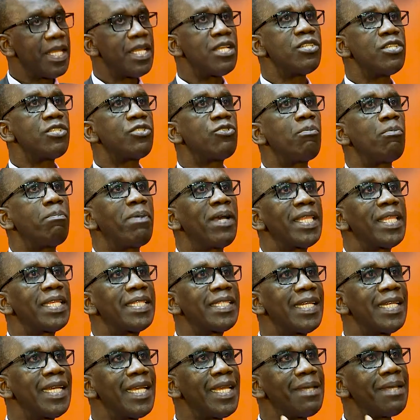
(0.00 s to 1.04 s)
So by the
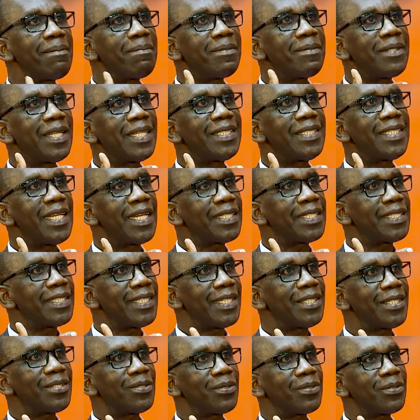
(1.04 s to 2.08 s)
time the dust
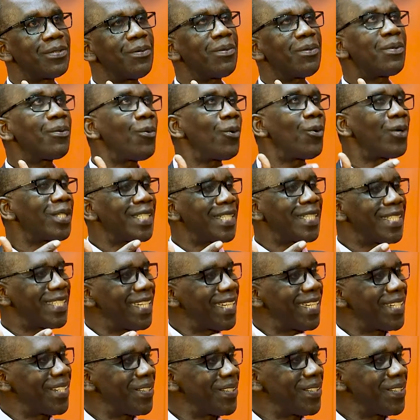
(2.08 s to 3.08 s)
settled, or the water settled,